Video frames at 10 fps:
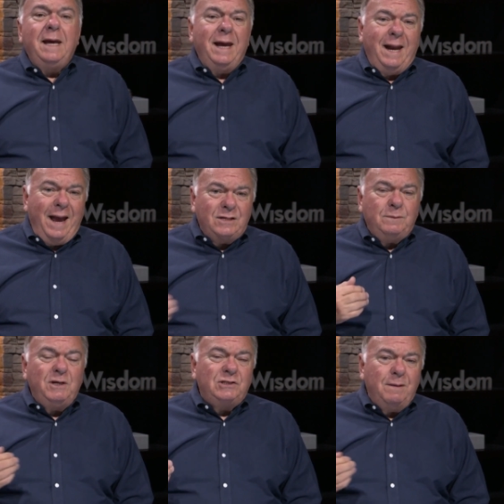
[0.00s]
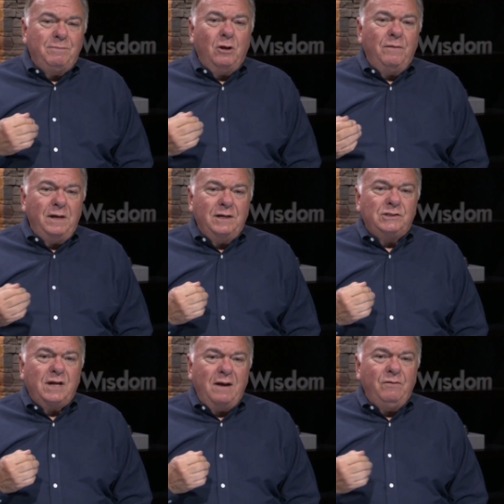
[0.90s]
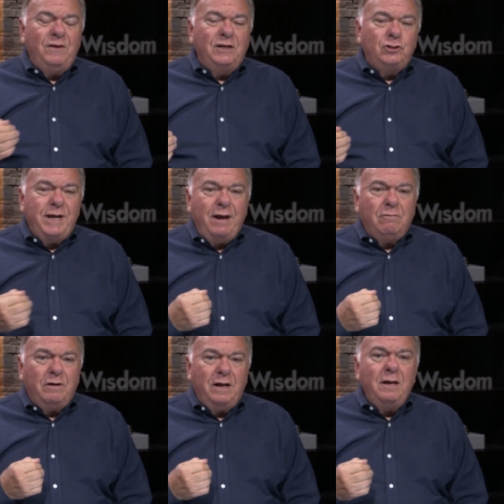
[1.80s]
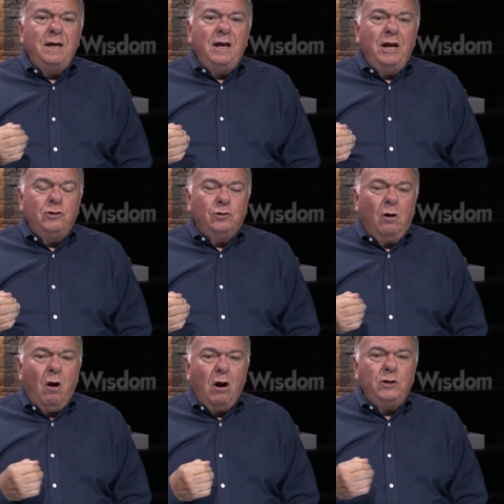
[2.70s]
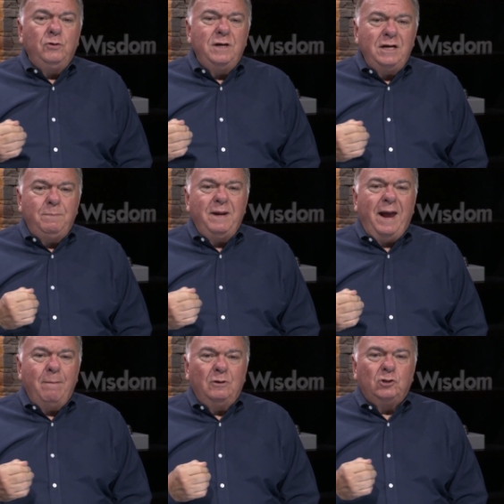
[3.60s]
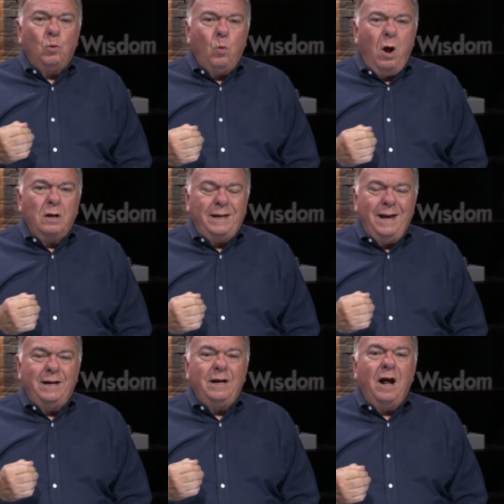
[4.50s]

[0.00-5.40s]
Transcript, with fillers: It has to be something on the inside of you, the integrity in your heart. You need to be able to walk in it